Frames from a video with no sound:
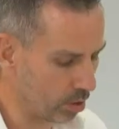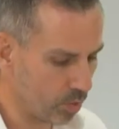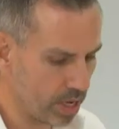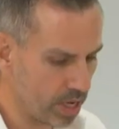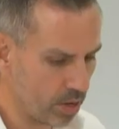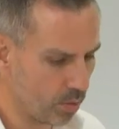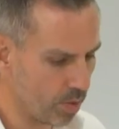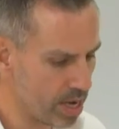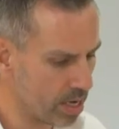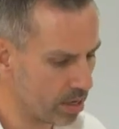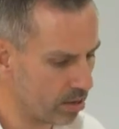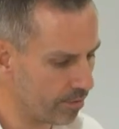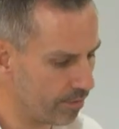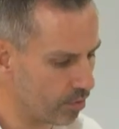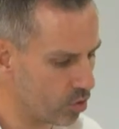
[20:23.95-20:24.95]
We
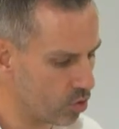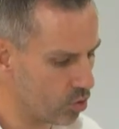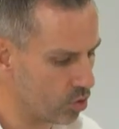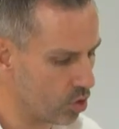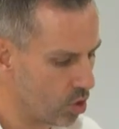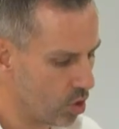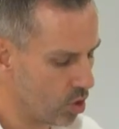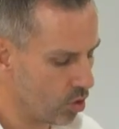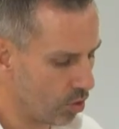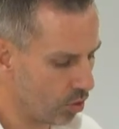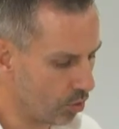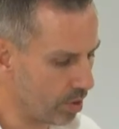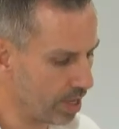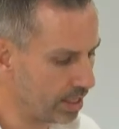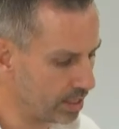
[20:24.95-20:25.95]
interviewed
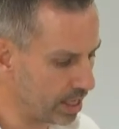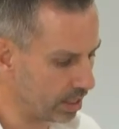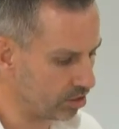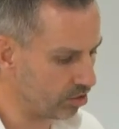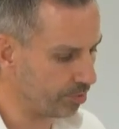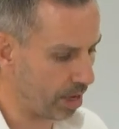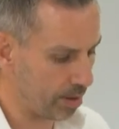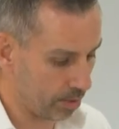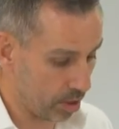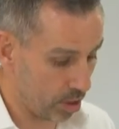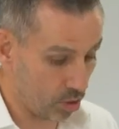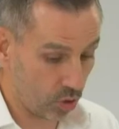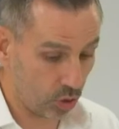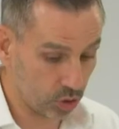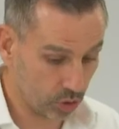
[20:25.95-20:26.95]
3 sets of people
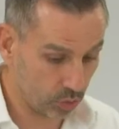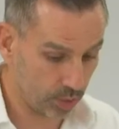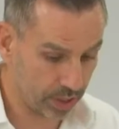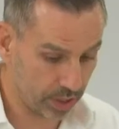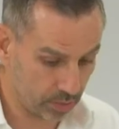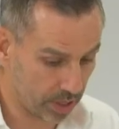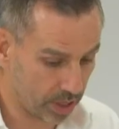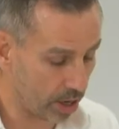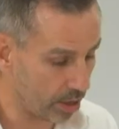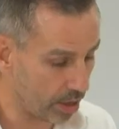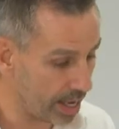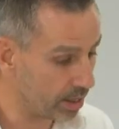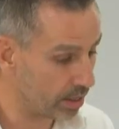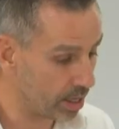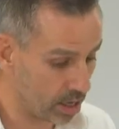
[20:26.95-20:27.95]
across, we carried out
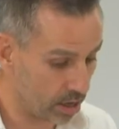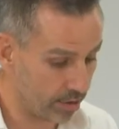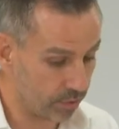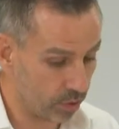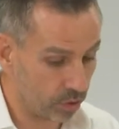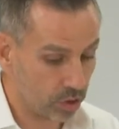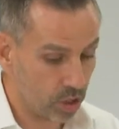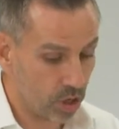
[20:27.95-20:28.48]
18 interviews,